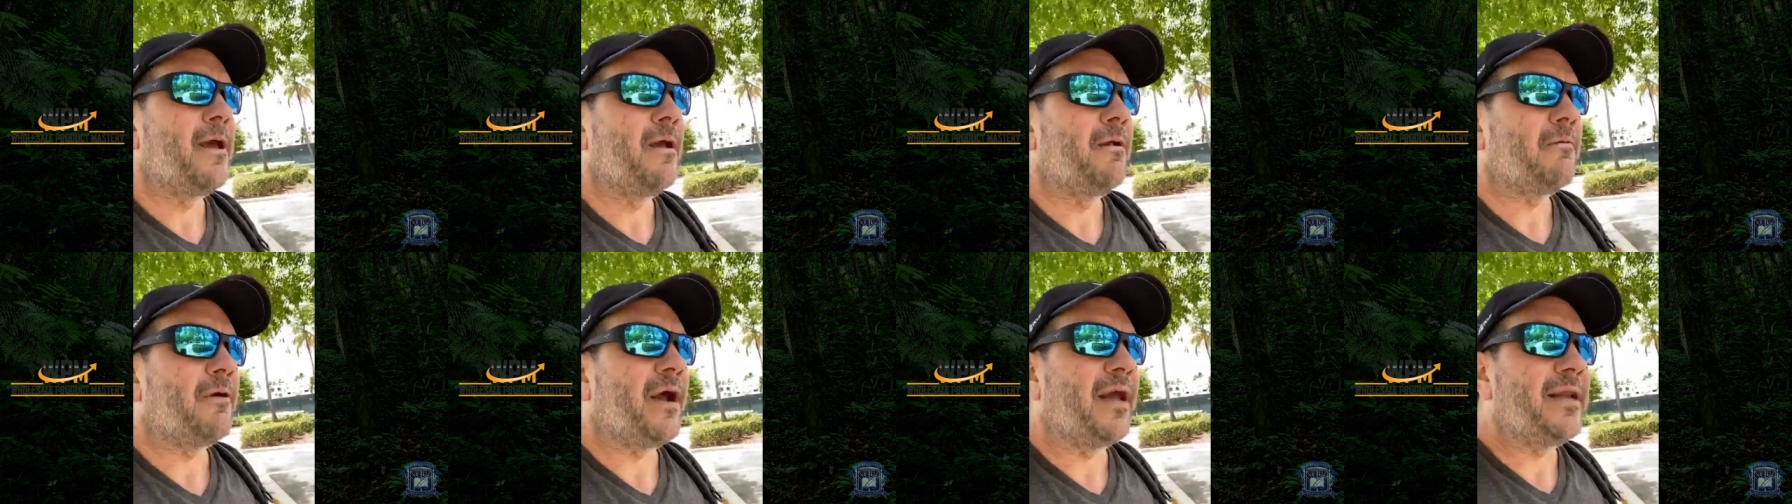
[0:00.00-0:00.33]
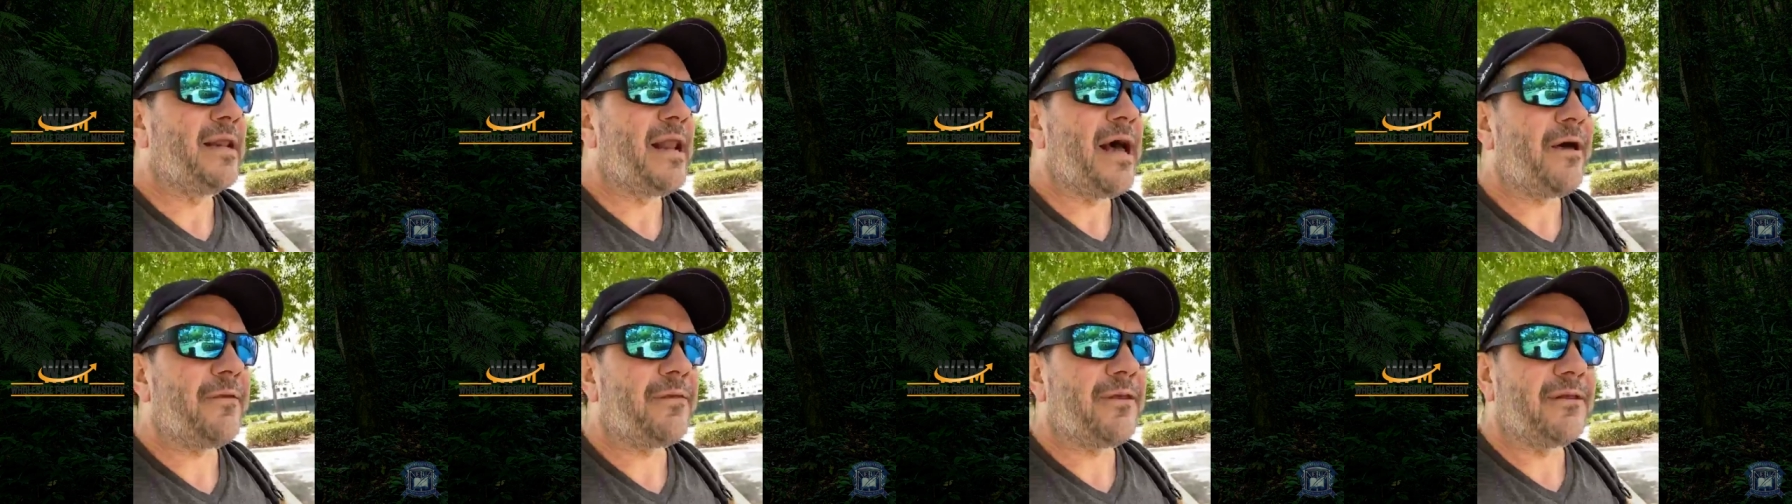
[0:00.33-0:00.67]
Right
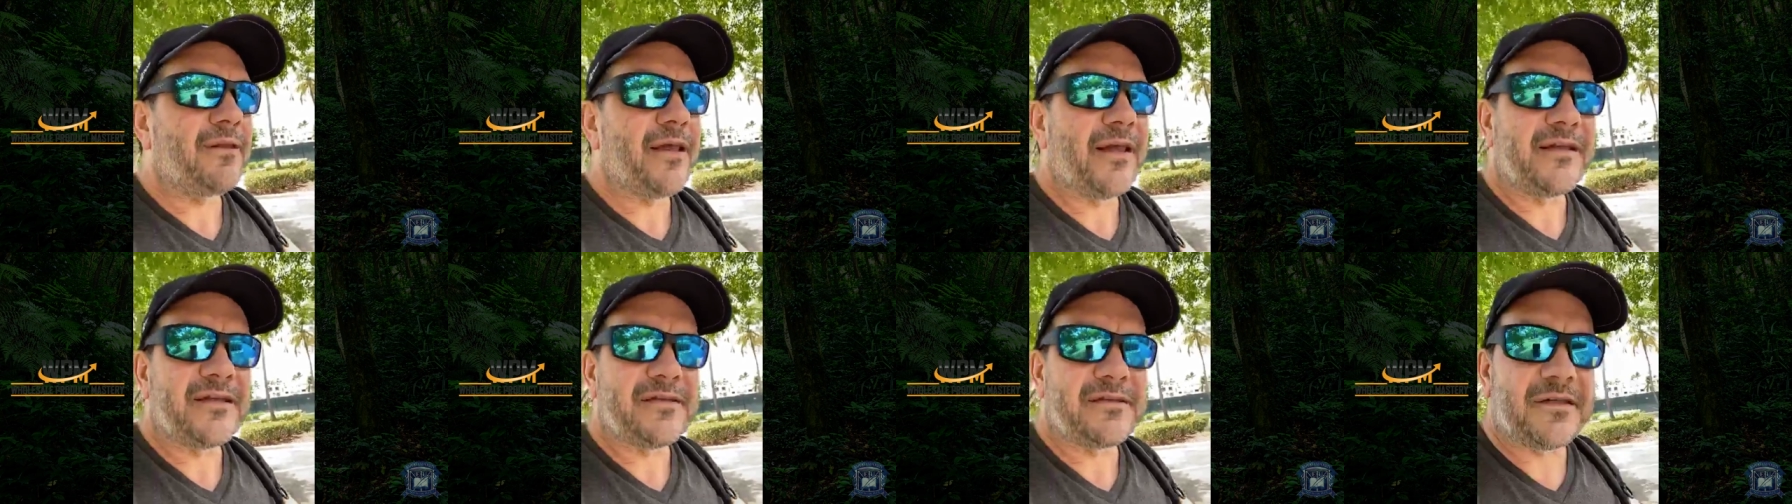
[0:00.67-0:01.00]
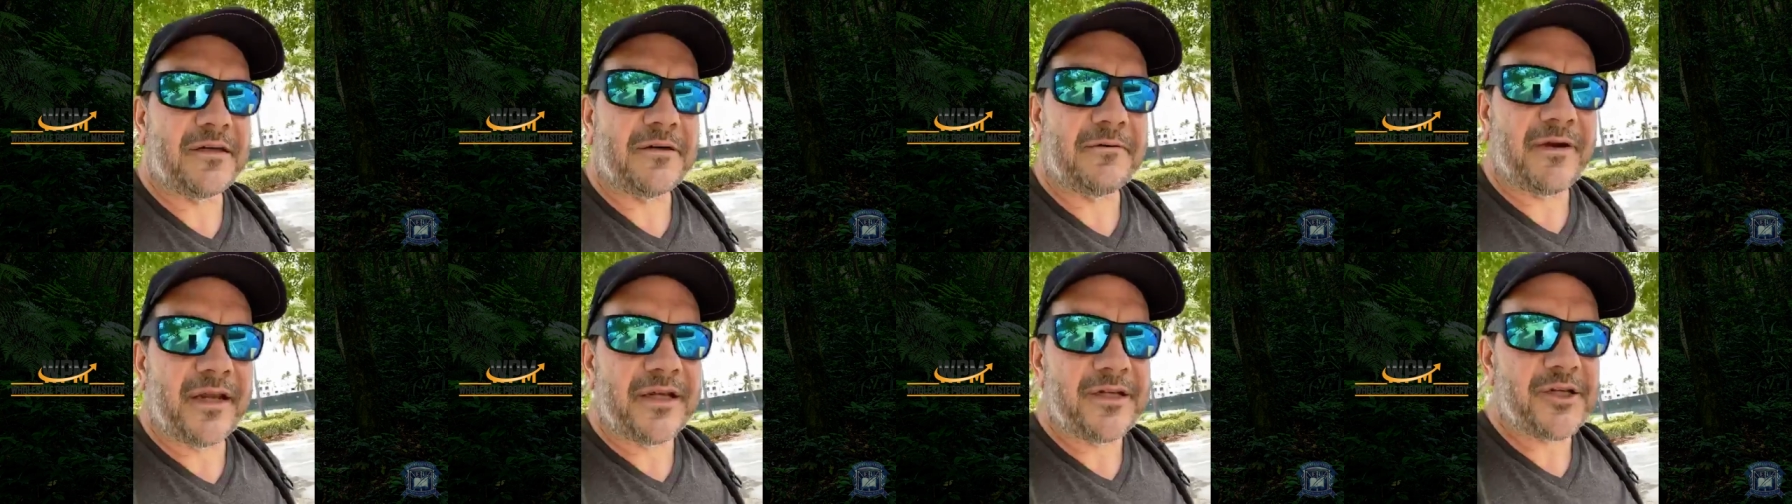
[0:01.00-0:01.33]
now, the latest
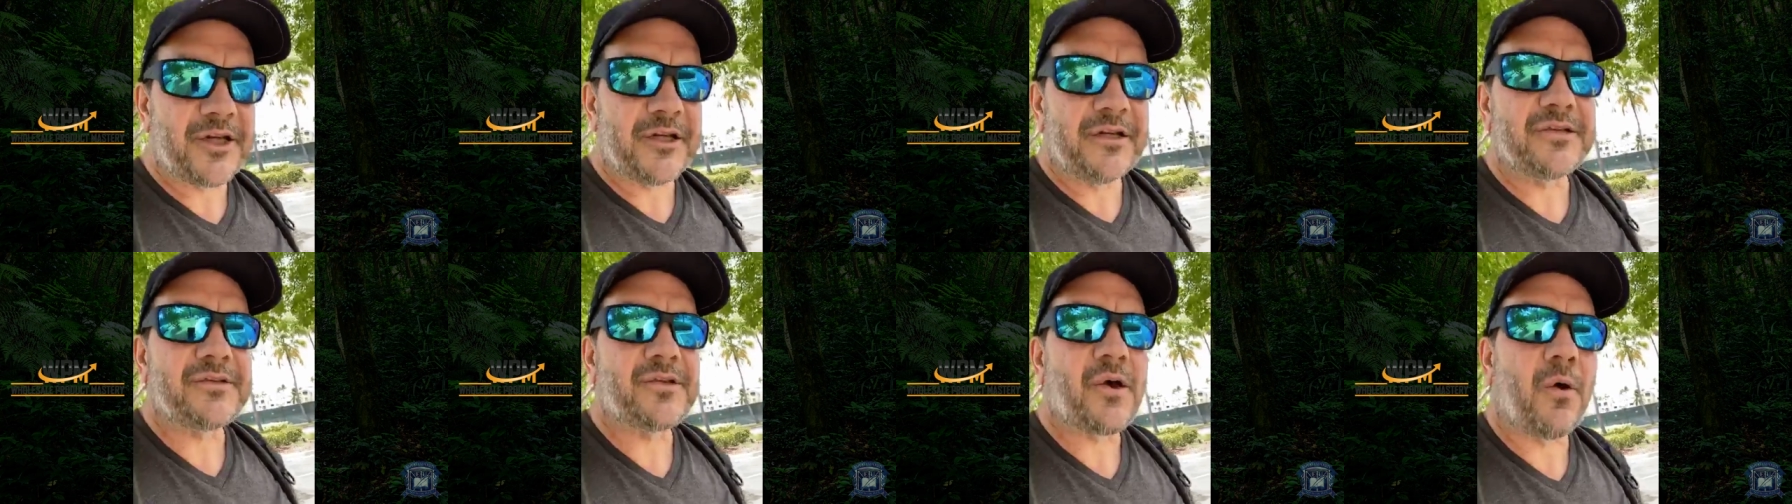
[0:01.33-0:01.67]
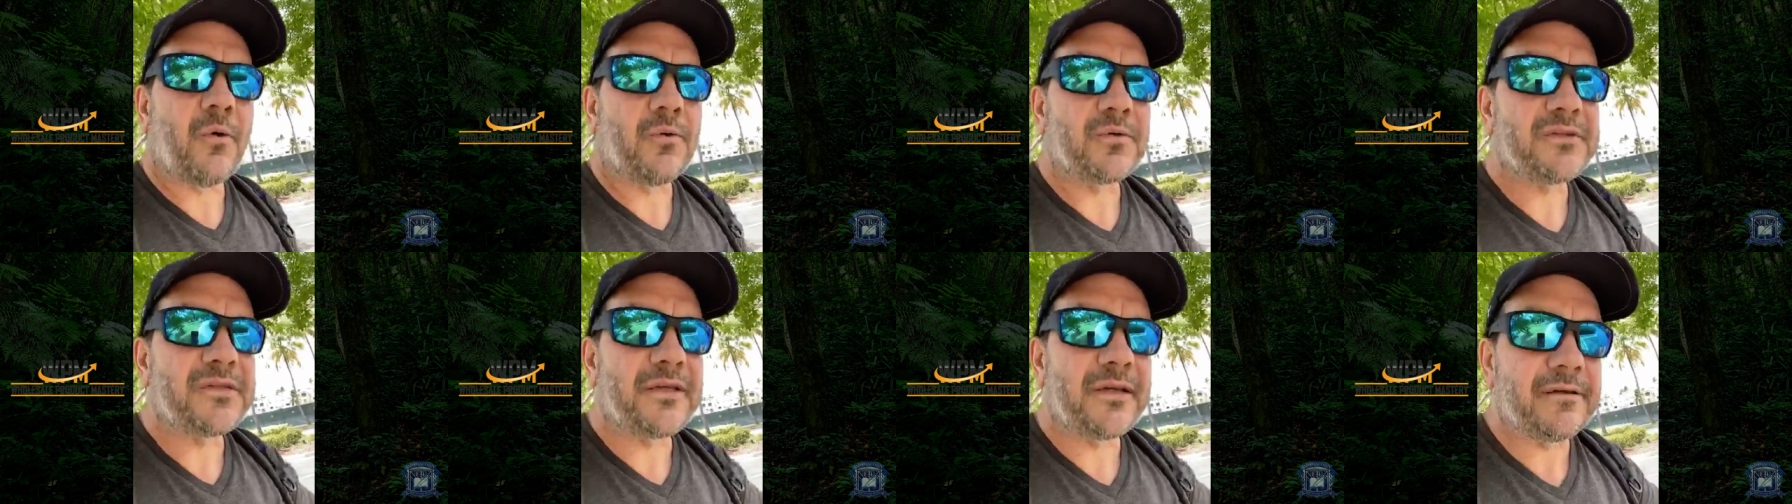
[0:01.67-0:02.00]
iteration is
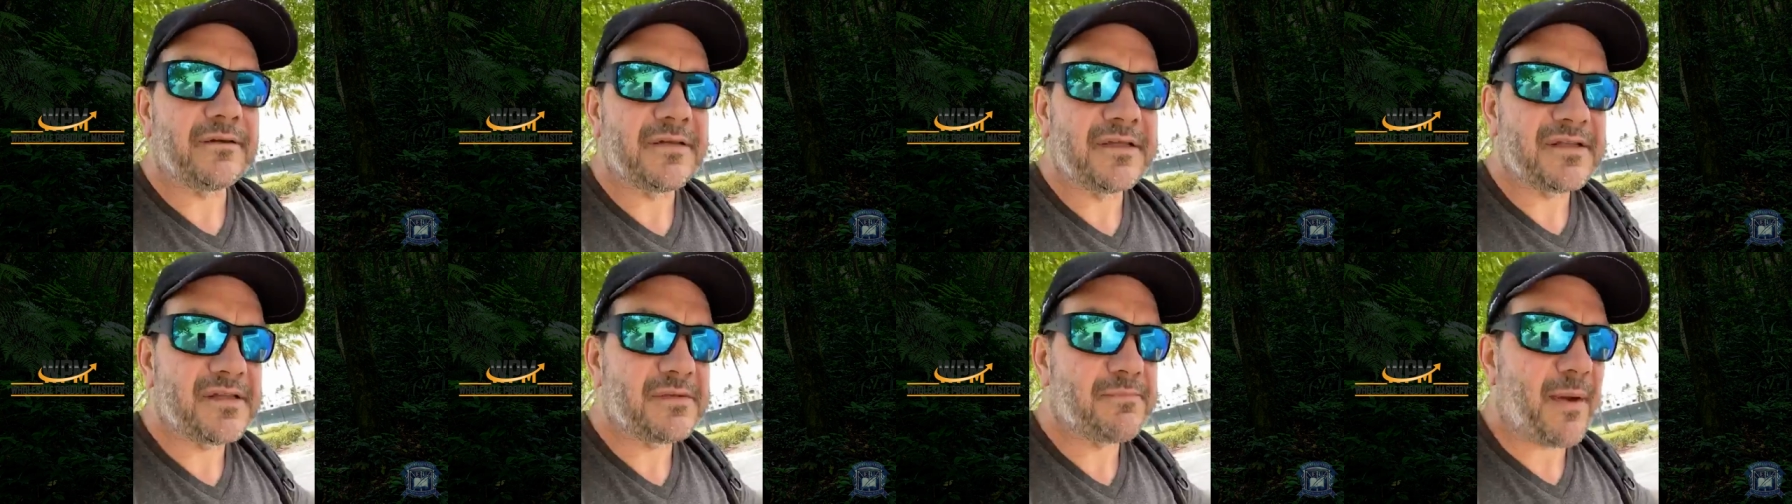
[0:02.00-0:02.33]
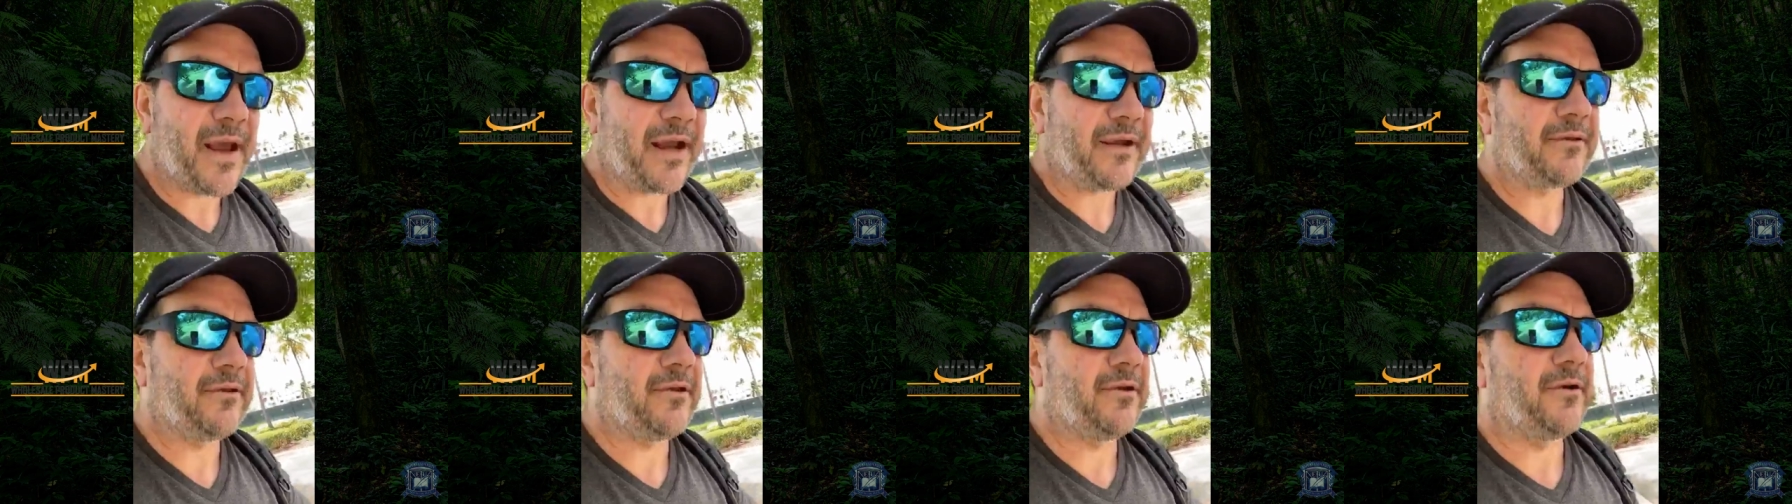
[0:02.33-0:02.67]
Wholesale
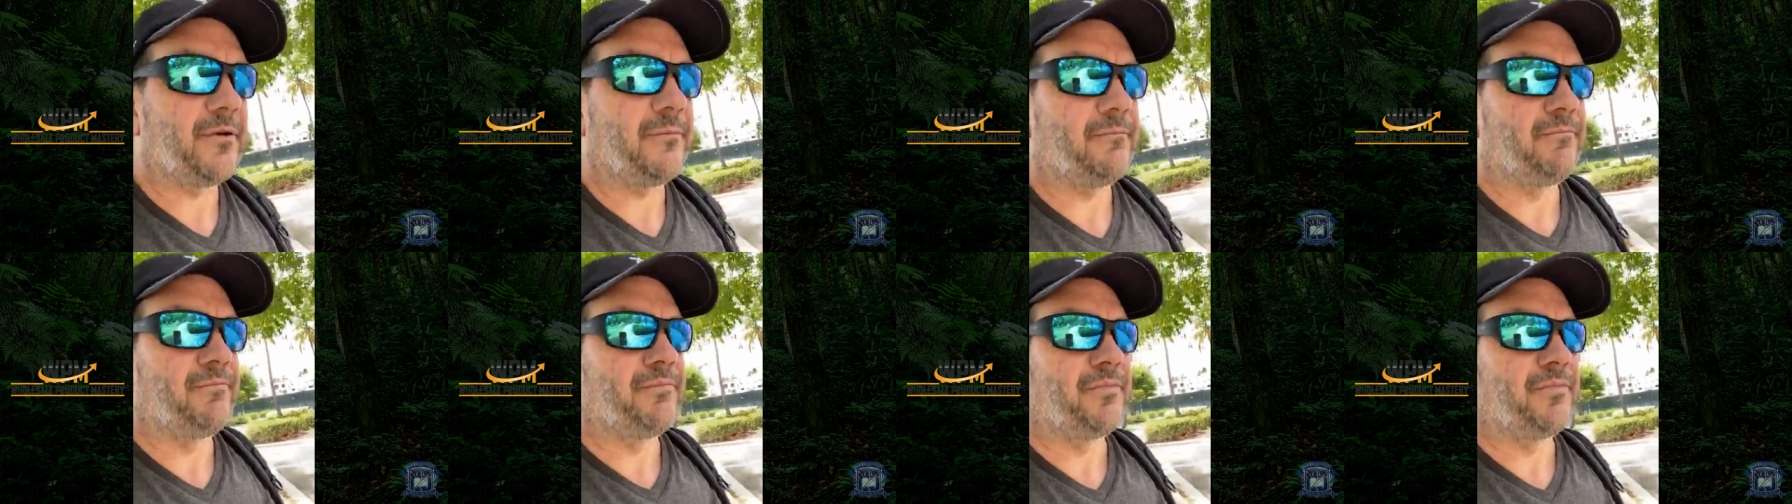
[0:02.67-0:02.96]
Inspector.